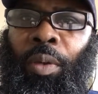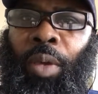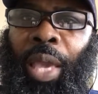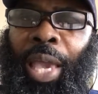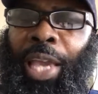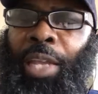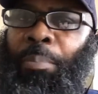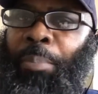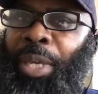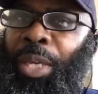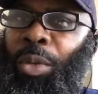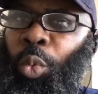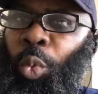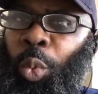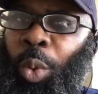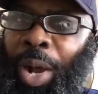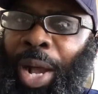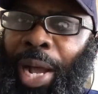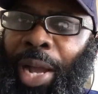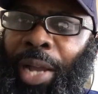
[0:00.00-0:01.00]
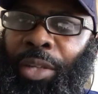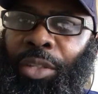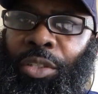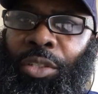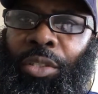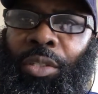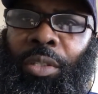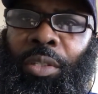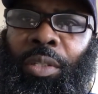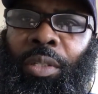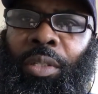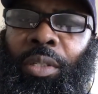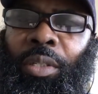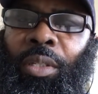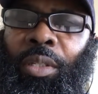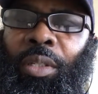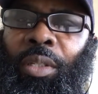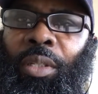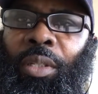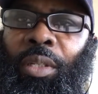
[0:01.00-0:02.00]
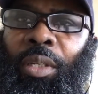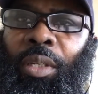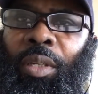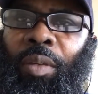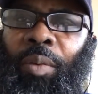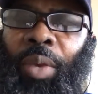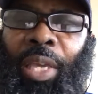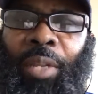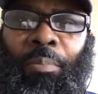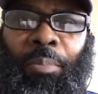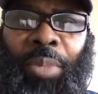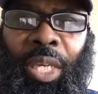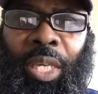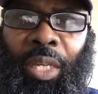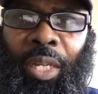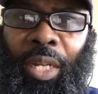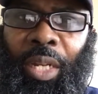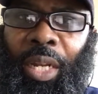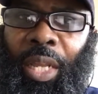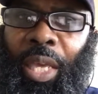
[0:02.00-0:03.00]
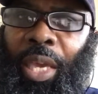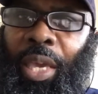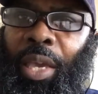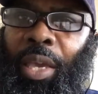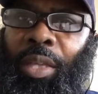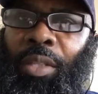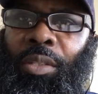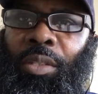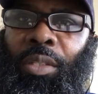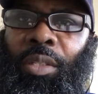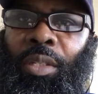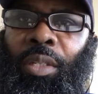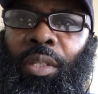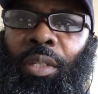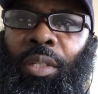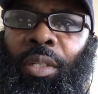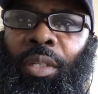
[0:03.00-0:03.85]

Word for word: and be washed and be cleansed